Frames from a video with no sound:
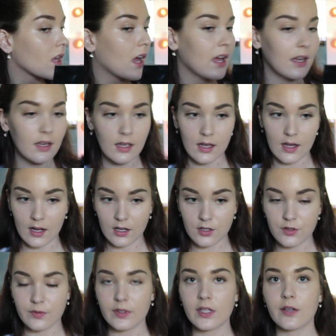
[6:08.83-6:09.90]
I
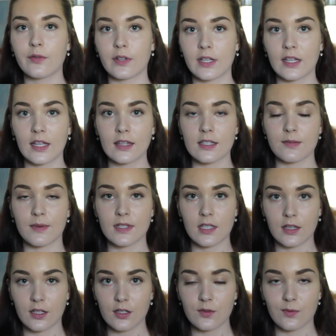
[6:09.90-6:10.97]
actually really like this. My
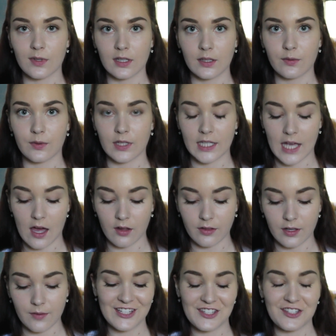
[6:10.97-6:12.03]
skin looks really, really
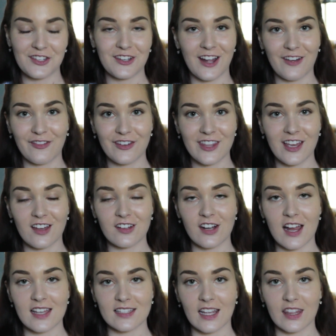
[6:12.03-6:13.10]
healthy. So now for the under
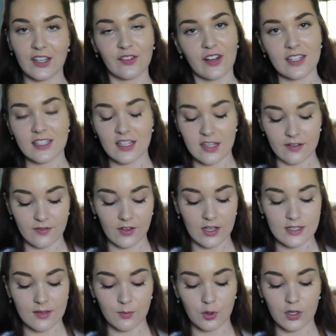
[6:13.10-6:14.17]
eyes and the rest of the
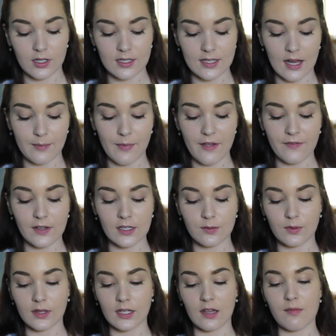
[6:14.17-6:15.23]
face, I'm going to set my face
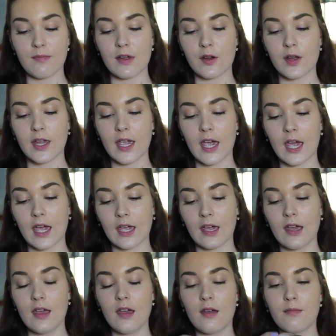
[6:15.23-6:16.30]
with the Mary Kay
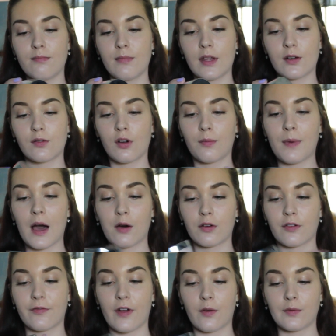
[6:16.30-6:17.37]
Mineral
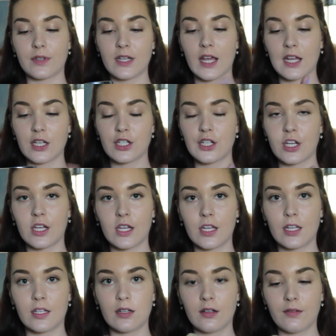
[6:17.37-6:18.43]
Powder
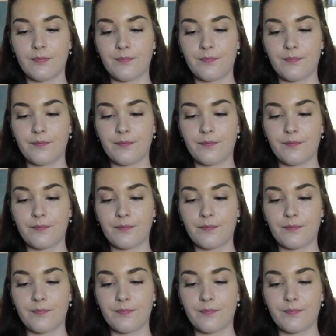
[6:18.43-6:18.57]
Foundation.